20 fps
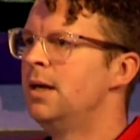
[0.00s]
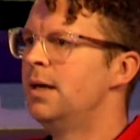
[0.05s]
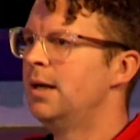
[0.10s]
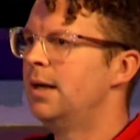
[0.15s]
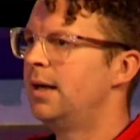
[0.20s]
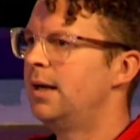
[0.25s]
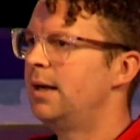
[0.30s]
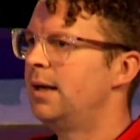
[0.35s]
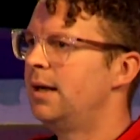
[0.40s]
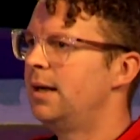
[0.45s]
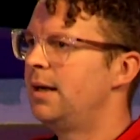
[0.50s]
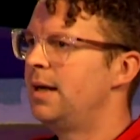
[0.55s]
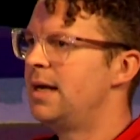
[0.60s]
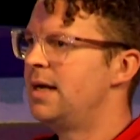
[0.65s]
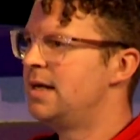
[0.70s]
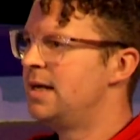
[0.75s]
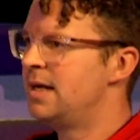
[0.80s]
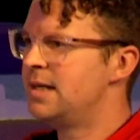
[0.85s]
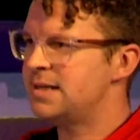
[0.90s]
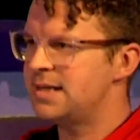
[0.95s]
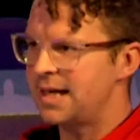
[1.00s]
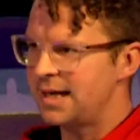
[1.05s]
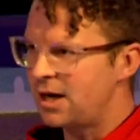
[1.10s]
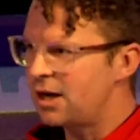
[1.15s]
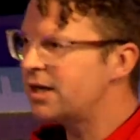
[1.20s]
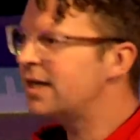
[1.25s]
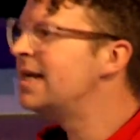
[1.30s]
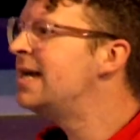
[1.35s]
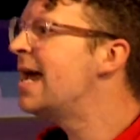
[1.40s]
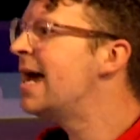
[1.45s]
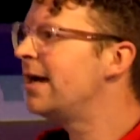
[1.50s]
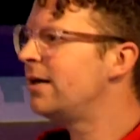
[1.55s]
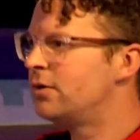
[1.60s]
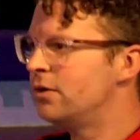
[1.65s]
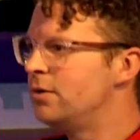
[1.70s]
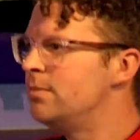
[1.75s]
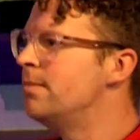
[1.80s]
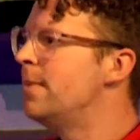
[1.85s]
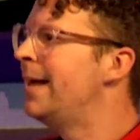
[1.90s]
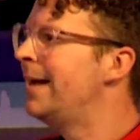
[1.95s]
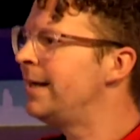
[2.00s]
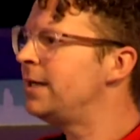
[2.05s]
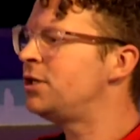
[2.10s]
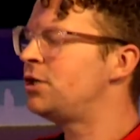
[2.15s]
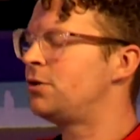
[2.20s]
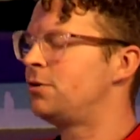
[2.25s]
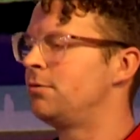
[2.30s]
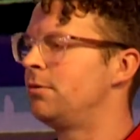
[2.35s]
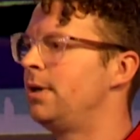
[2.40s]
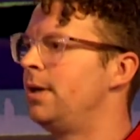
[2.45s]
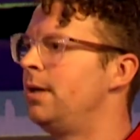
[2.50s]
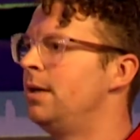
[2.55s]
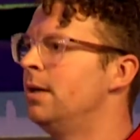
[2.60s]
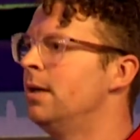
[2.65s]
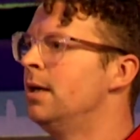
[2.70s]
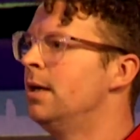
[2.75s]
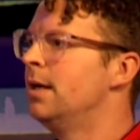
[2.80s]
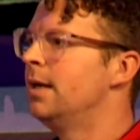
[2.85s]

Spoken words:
and it's like our connect group ministry,